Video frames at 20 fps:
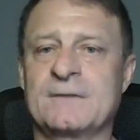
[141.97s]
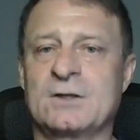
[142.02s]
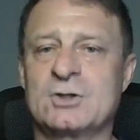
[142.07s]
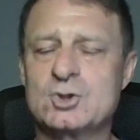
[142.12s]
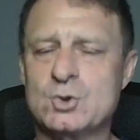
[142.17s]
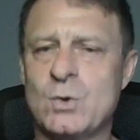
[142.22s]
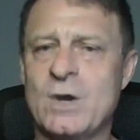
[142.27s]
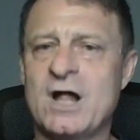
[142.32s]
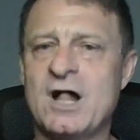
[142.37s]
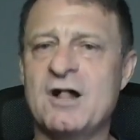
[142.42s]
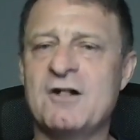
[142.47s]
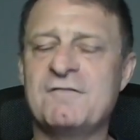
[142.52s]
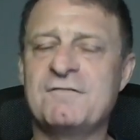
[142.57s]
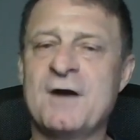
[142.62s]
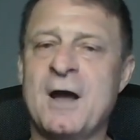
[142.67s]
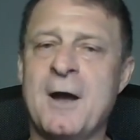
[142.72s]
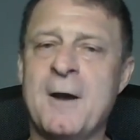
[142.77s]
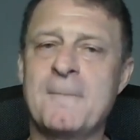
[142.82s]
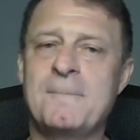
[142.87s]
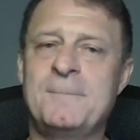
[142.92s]

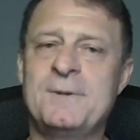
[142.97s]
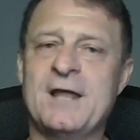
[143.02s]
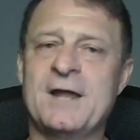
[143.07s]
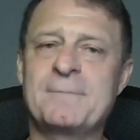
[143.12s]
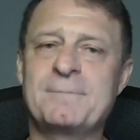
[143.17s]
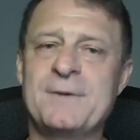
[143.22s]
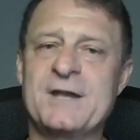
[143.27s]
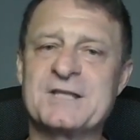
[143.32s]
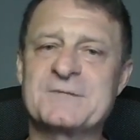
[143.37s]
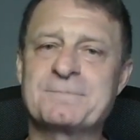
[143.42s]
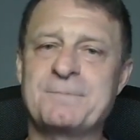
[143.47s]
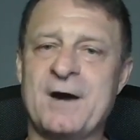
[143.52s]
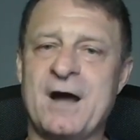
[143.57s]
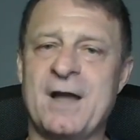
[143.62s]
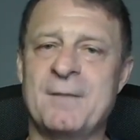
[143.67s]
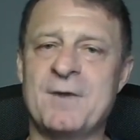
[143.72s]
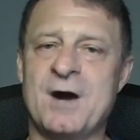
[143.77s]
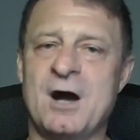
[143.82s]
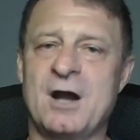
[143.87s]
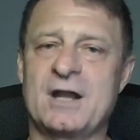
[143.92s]
twelve blood-based
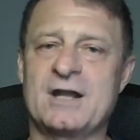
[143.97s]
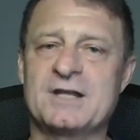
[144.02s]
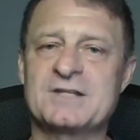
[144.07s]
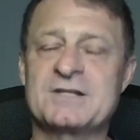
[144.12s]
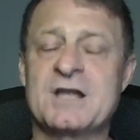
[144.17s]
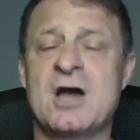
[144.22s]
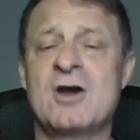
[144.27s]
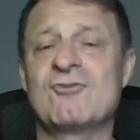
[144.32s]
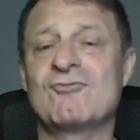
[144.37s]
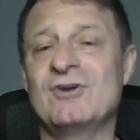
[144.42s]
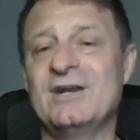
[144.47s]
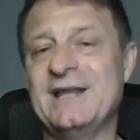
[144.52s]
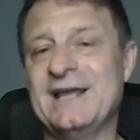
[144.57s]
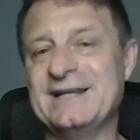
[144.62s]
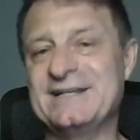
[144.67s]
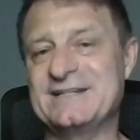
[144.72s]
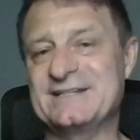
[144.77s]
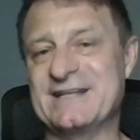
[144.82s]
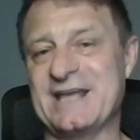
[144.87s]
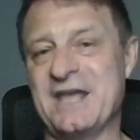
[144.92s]
biomarkers
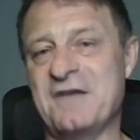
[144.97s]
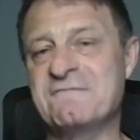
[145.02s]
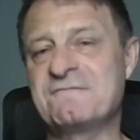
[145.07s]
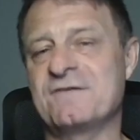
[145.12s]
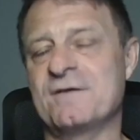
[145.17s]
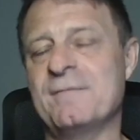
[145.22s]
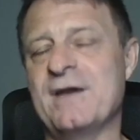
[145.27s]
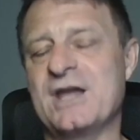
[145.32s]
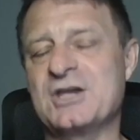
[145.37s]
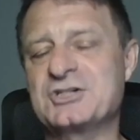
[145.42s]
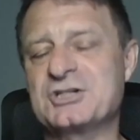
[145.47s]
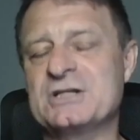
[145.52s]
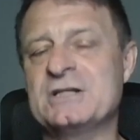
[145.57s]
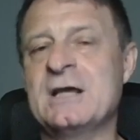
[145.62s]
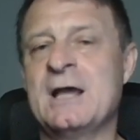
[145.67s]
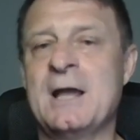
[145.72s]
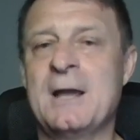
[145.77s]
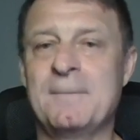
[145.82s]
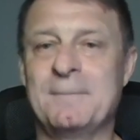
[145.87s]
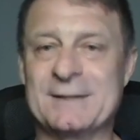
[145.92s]
related to inflammation,